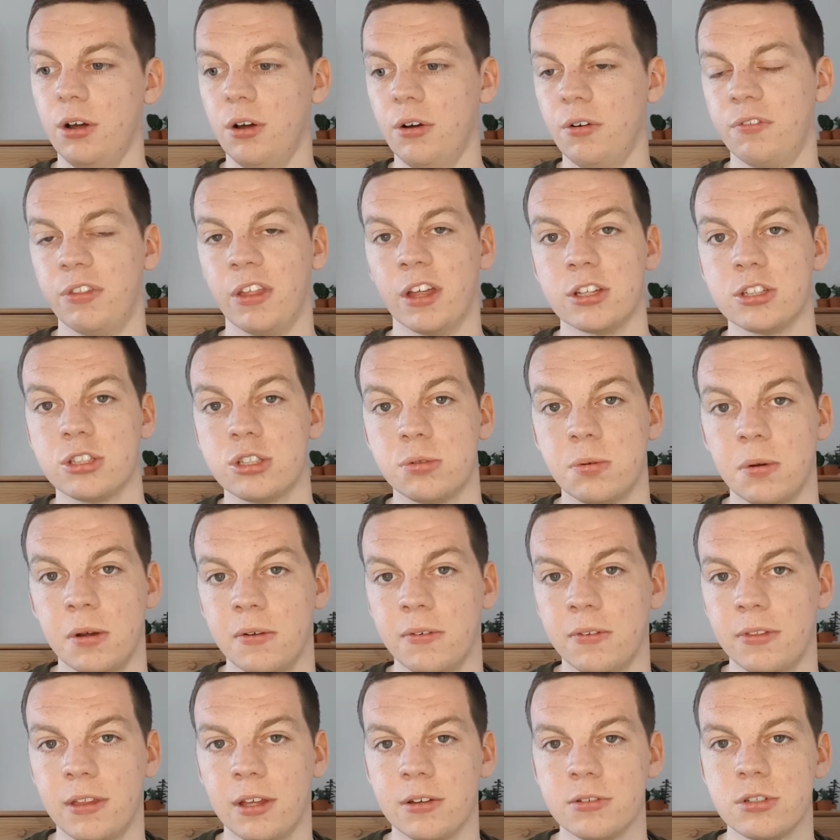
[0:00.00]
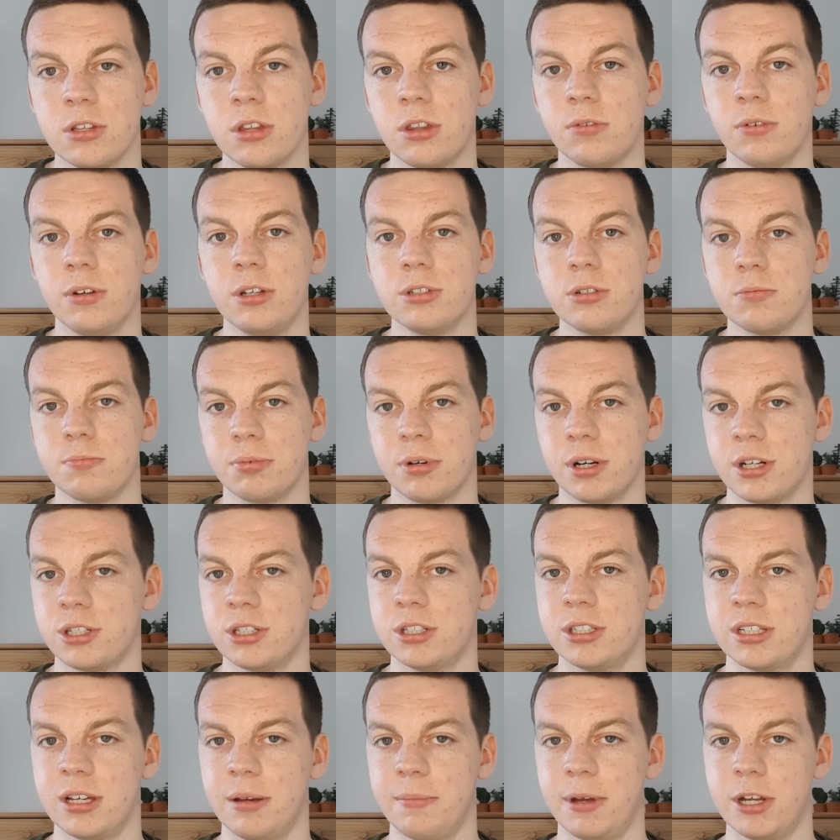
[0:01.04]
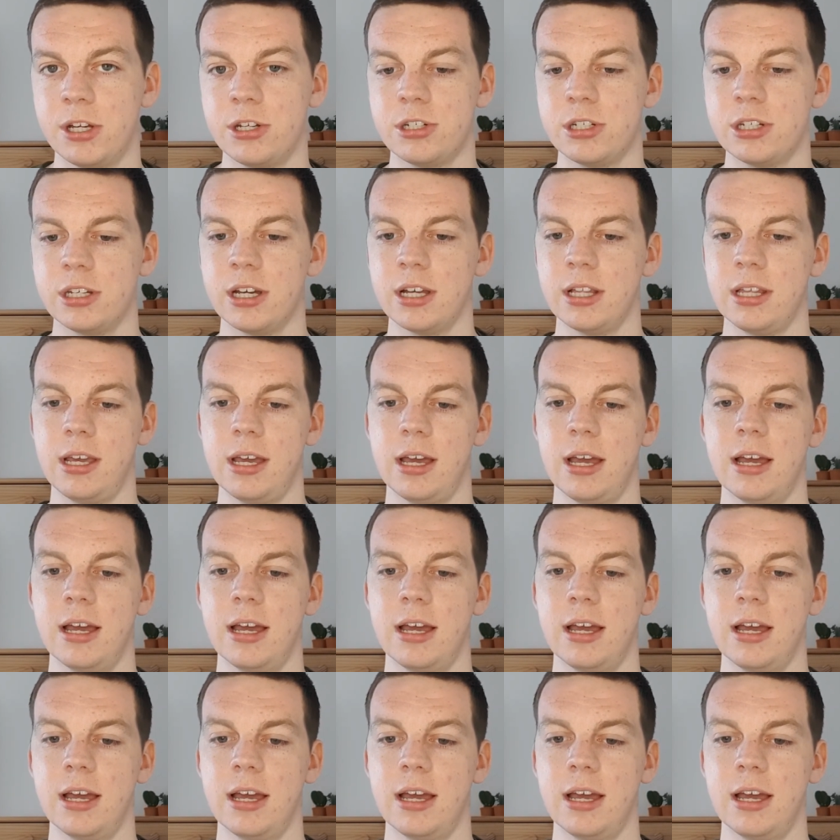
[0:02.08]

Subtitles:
of that 12,300 impressions I mentioned earlier,